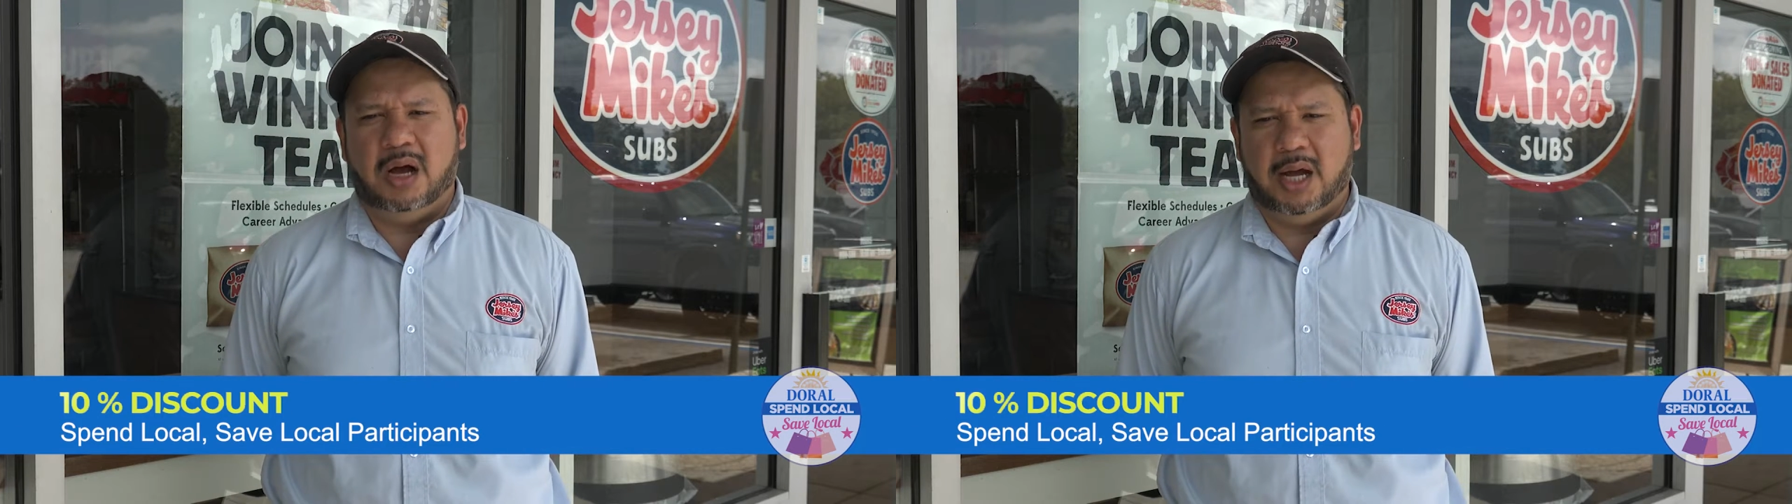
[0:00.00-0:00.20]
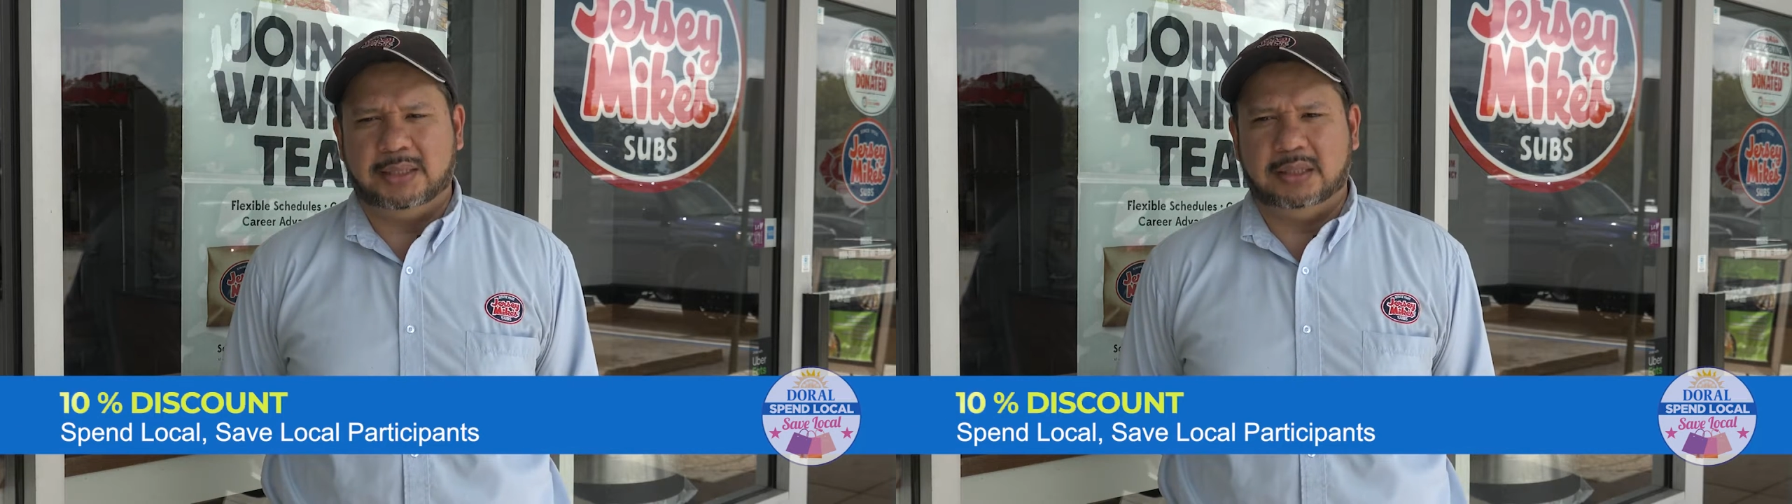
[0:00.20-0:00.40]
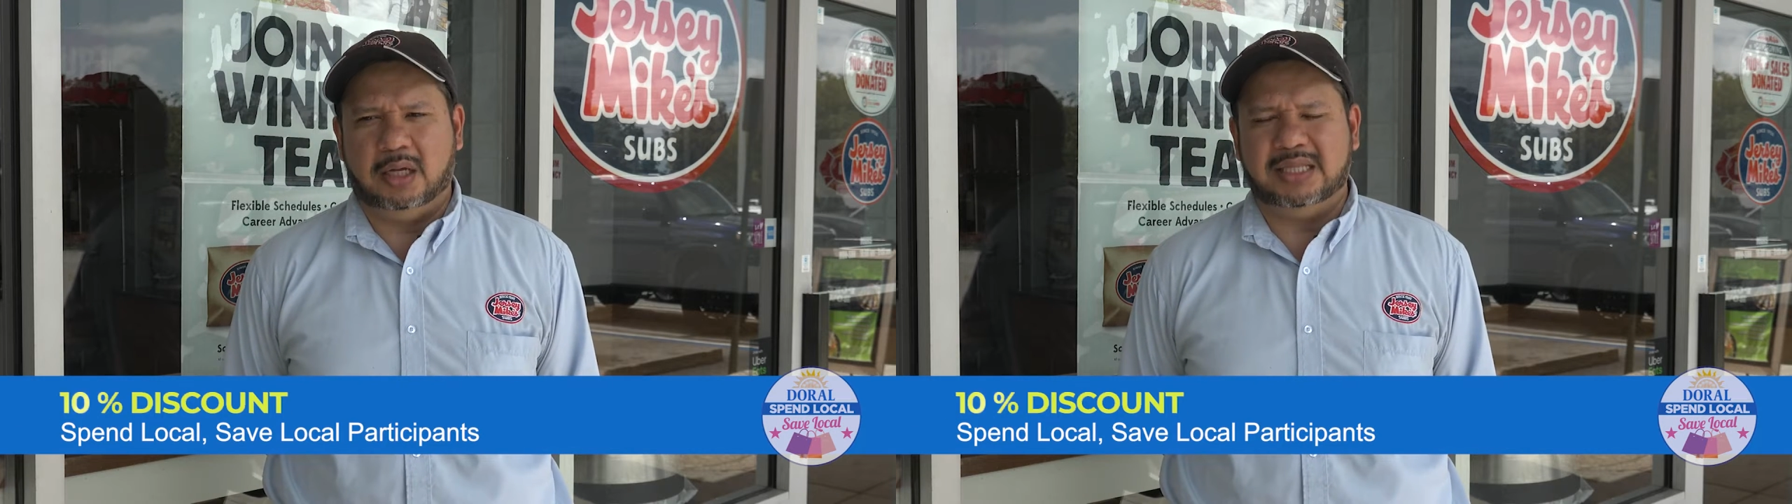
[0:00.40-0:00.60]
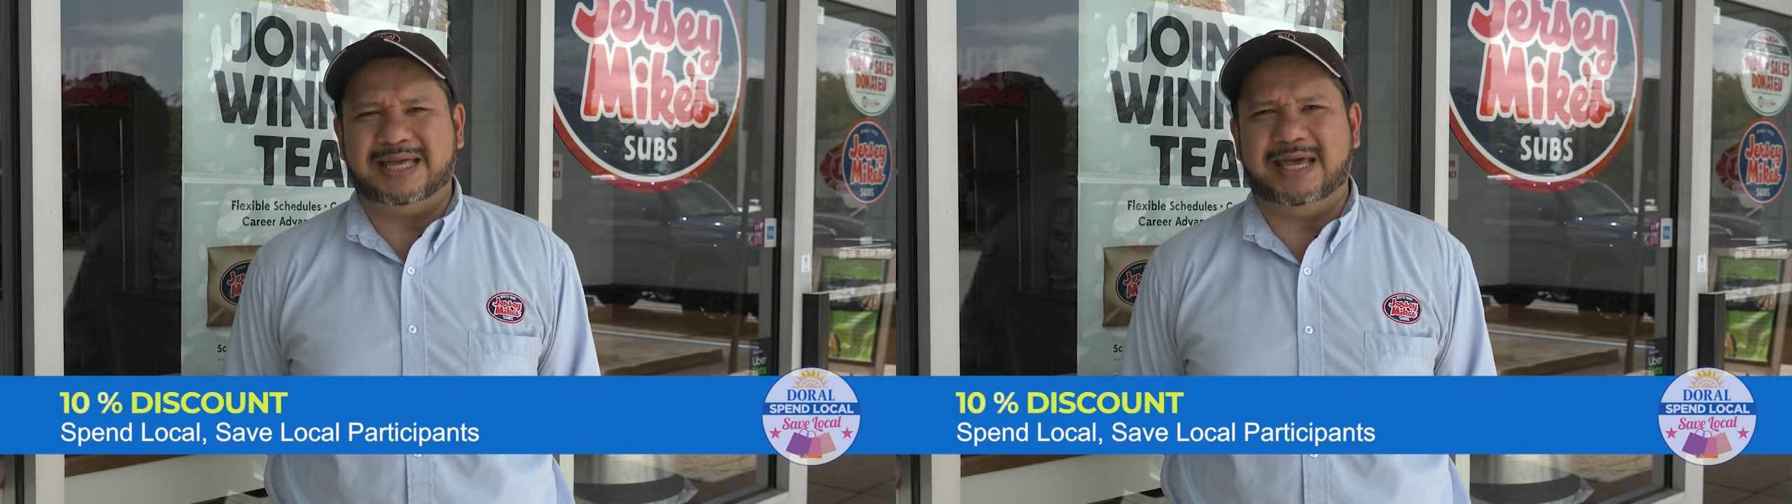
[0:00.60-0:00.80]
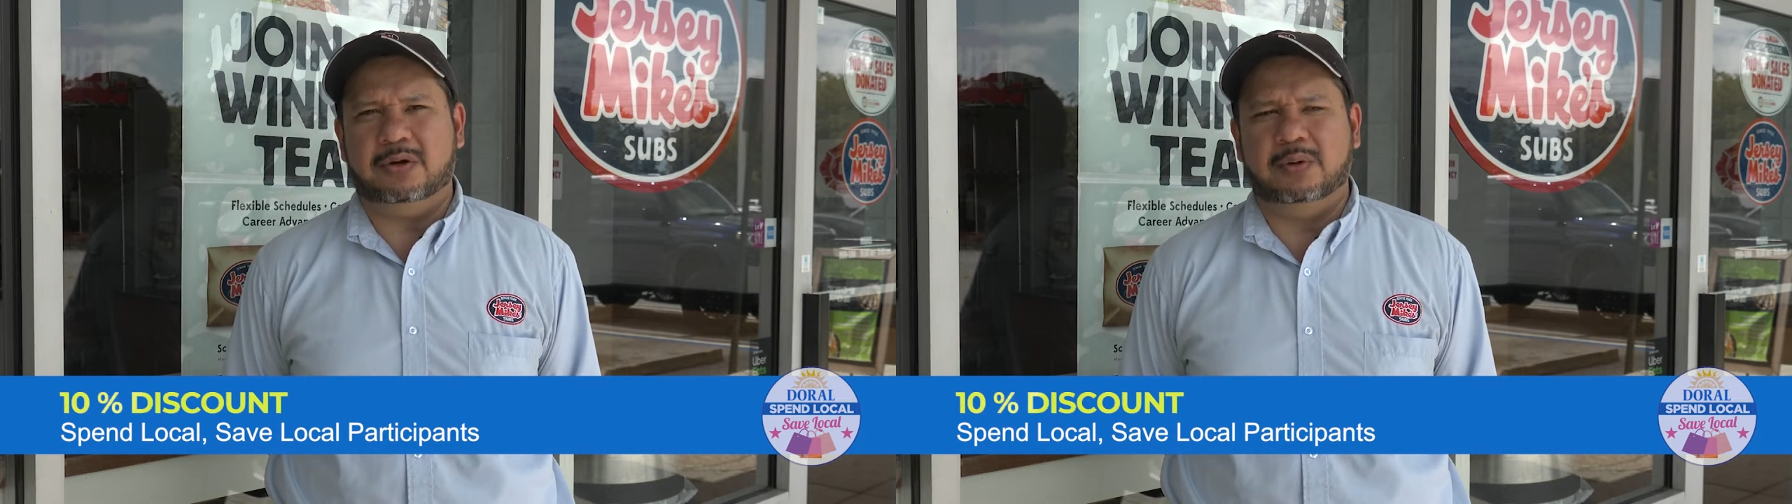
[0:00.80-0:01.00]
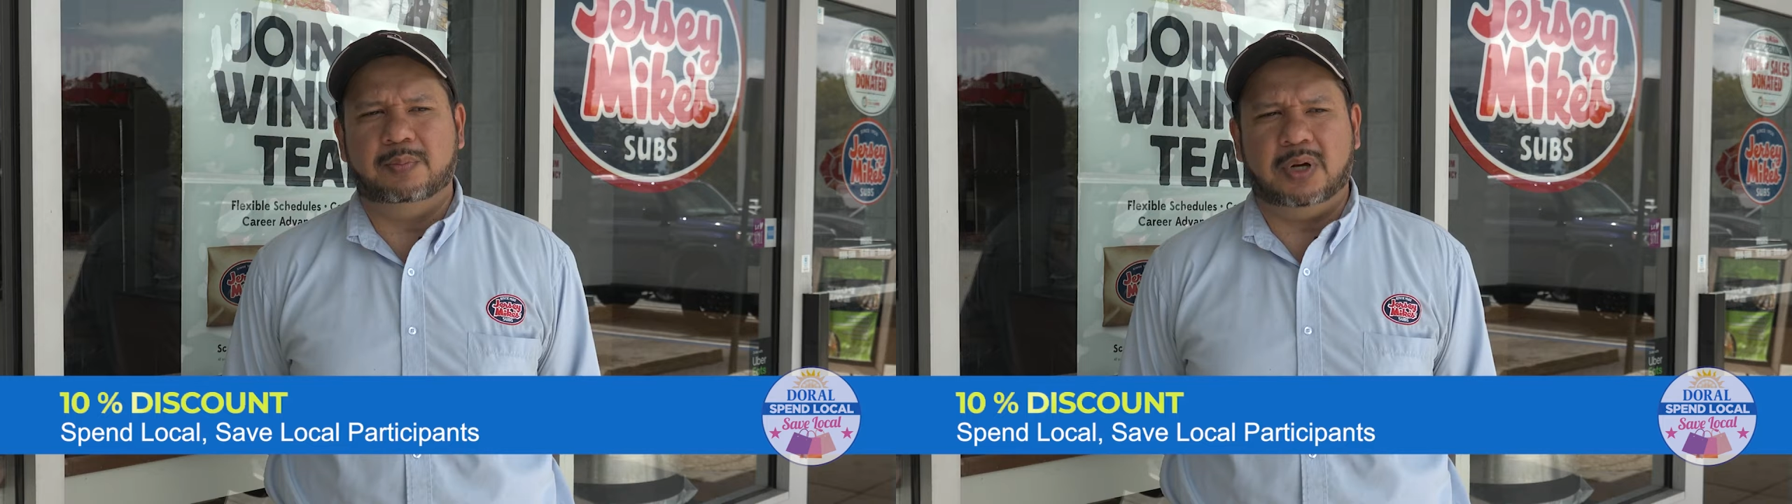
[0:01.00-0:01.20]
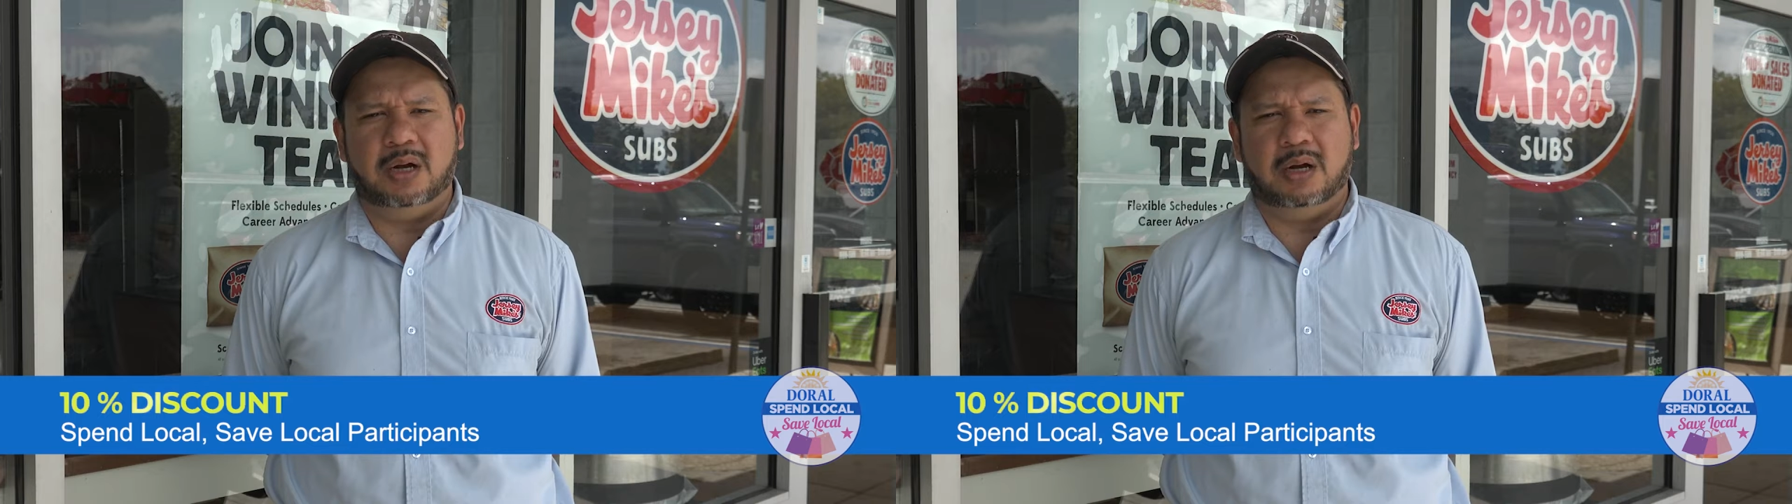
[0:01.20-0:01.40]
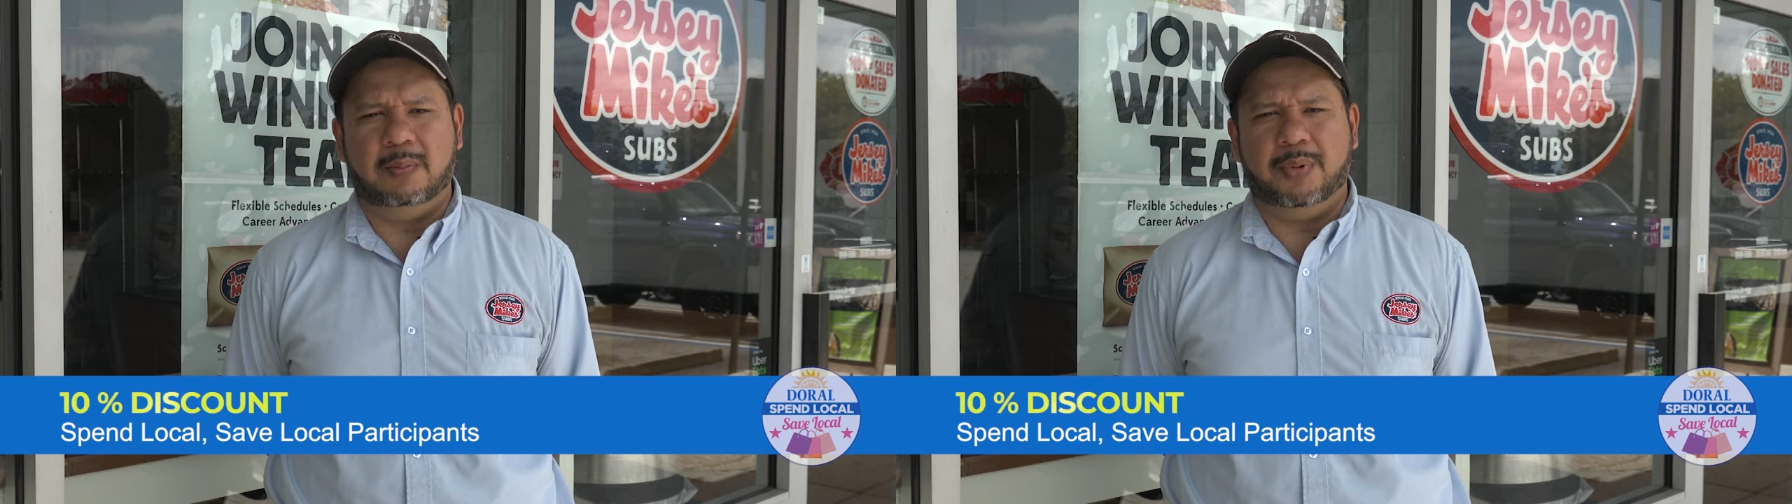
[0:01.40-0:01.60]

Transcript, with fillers: on, on the catering uh,